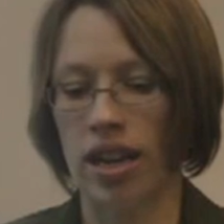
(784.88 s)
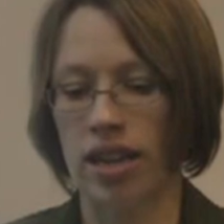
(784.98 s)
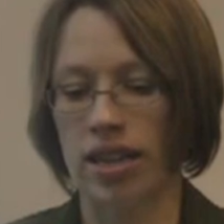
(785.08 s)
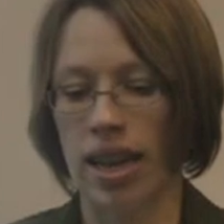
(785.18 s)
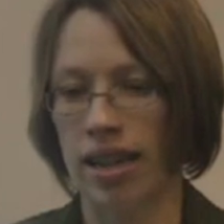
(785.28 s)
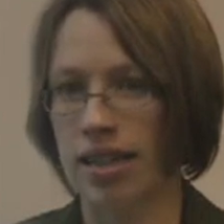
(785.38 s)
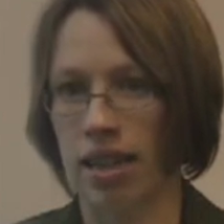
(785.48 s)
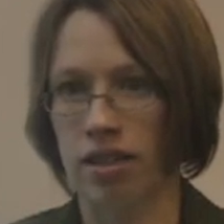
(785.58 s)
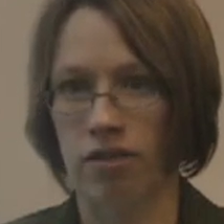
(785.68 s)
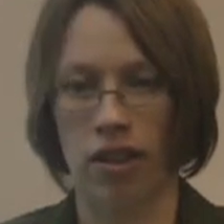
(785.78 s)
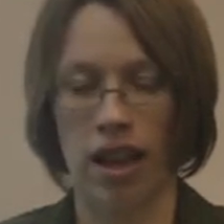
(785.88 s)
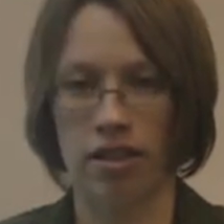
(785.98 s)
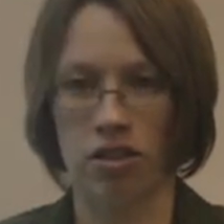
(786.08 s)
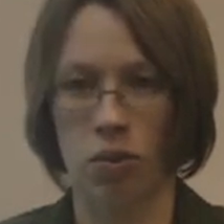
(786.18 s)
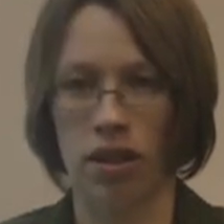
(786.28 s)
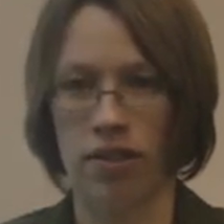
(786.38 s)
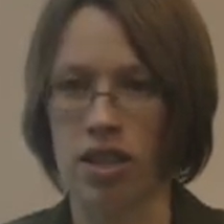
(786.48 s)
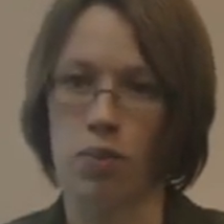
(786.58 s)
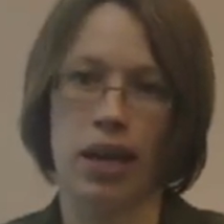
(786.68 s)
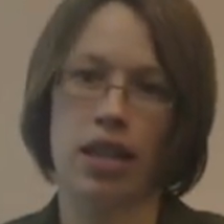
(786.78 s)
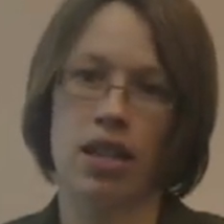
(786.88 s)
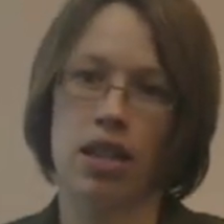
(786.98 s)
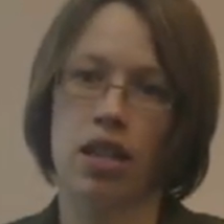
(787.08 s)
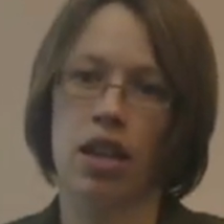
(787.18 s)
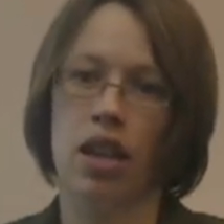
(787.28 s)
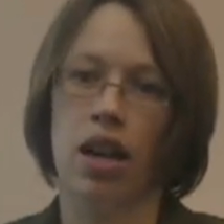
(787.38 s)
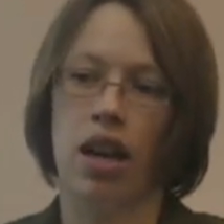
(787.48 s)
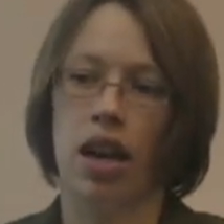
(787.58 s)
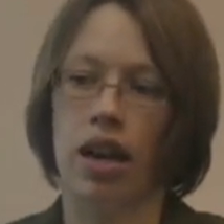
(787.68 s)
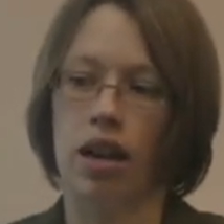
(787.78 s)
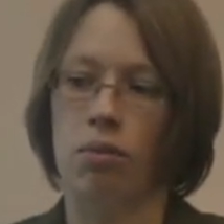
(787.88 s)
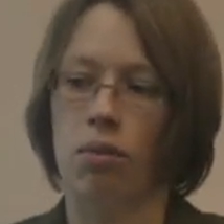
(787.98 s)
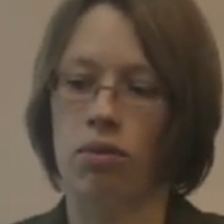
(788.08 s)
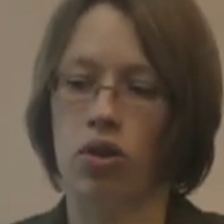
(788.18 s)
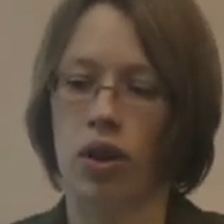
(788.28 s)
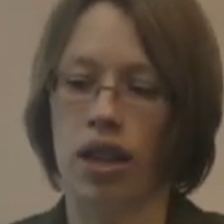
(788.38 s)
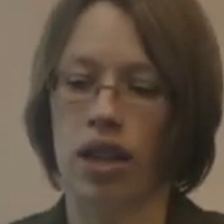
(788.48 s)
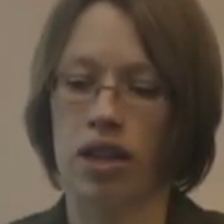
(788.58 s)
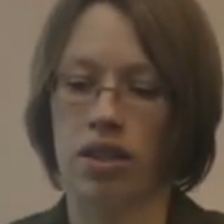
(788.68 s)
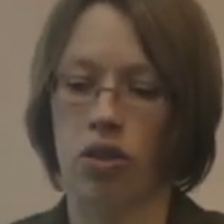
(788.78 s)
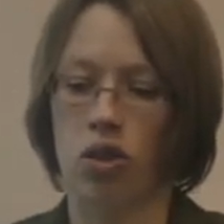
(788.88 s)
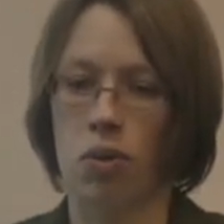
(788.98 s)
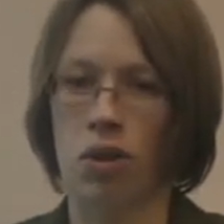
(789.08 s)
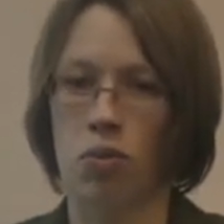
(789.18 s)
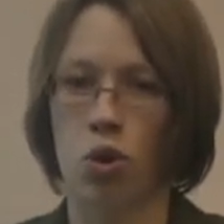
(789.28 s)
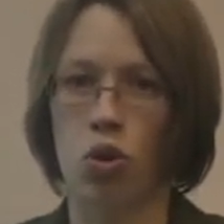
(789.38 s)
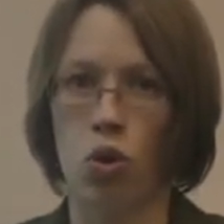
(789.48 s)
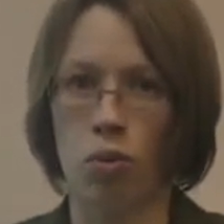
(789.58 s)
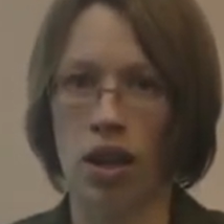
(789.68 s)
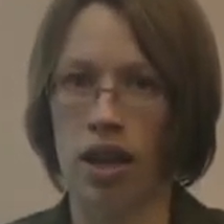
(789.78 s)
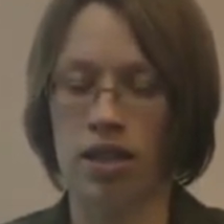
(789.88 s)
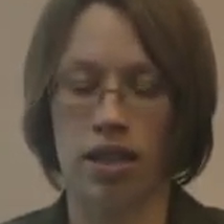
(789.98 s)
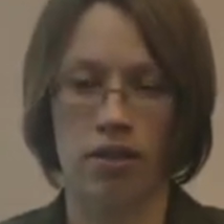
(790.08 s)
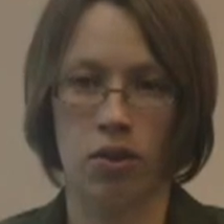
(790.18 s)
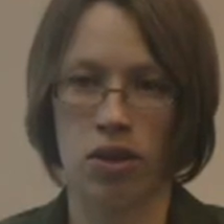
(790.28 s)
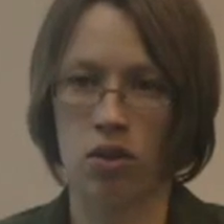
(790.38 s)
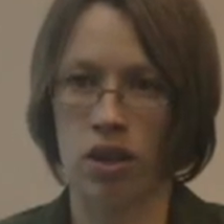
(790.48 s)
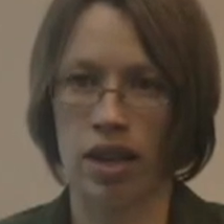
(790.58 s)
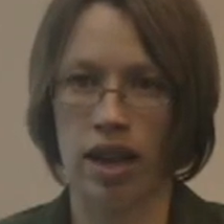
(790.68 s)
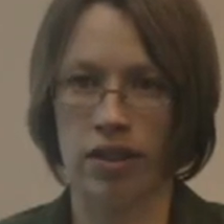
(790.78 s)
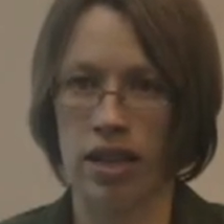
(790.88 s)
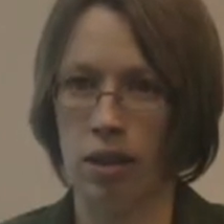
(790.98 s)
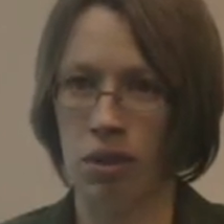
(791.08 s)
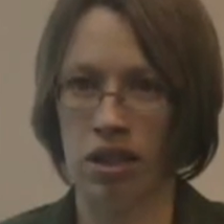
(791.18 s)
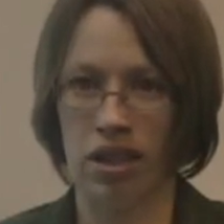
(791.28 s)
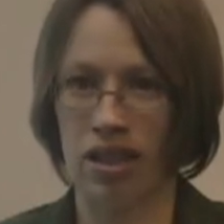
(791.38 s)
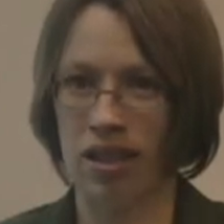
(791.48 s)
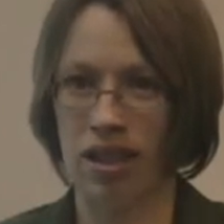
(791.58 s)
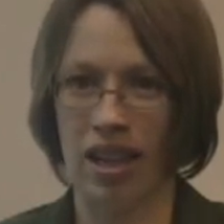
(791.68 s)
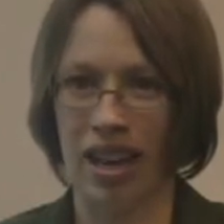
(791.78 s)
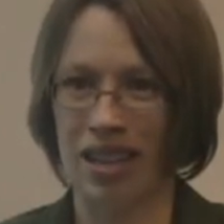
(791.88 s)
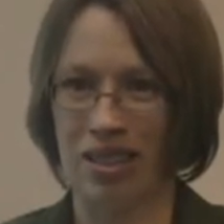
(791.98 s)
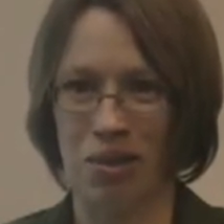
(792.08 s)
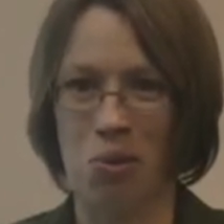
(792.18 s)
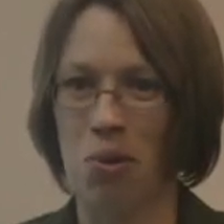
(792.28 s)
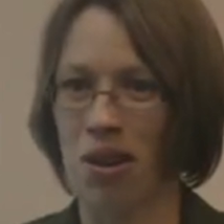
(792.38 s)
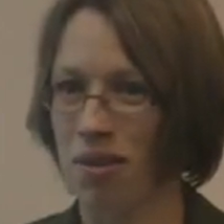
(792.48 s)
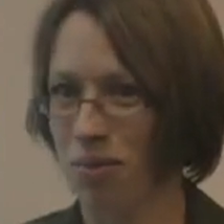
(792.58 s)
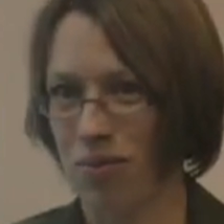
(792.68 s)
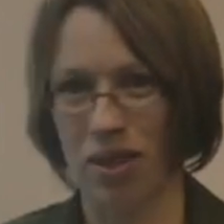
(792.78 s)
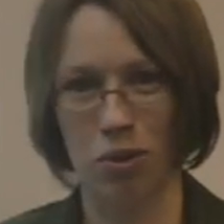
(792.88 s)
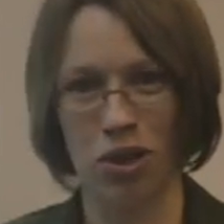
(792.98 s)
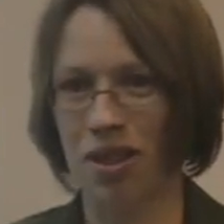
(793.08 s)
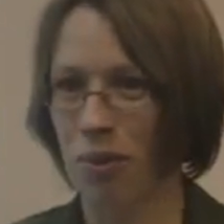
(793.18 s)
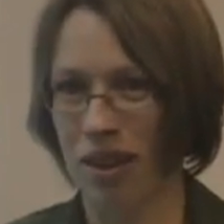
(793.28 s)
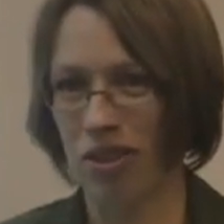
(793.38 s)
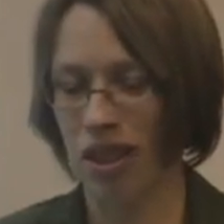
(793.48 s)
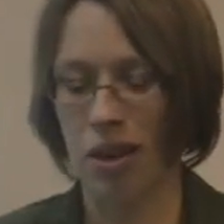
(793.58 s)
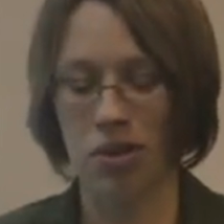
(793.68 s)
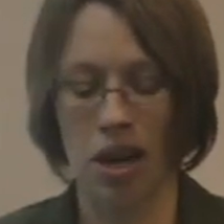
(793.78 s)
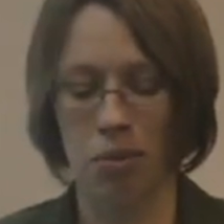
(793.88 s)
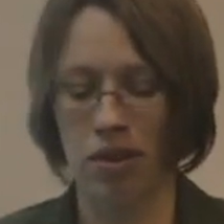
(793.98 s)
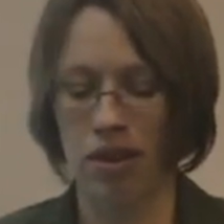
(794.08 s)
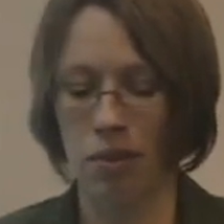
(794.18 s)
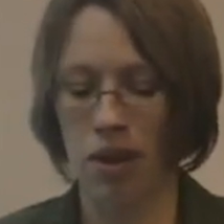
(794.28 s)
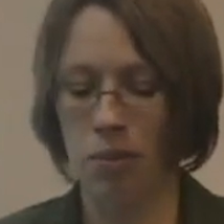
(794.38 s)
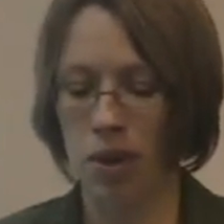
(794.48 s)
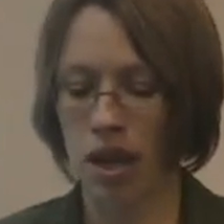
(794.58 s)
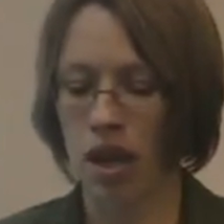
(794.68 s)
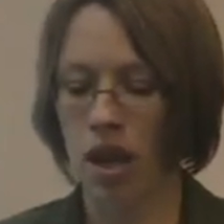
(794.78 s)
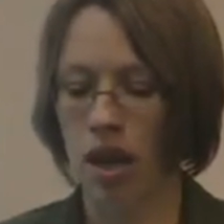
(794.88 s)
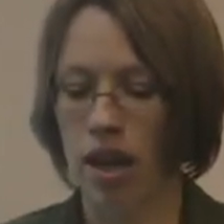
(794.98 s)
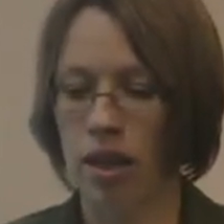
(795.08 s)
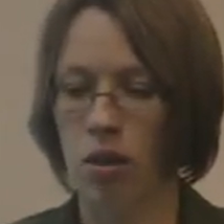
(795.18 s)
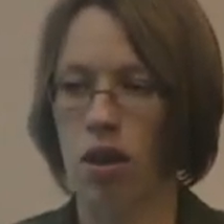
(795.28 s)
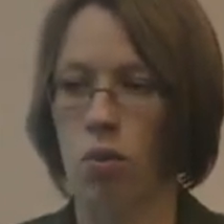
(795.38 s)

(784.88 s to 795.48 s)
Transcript: Ed tech intensive classes will have expanded. So I think it's going to be much more normalized that everyone's going to have a tablet in class or similar, whatever, laptop, whatever that might be, and that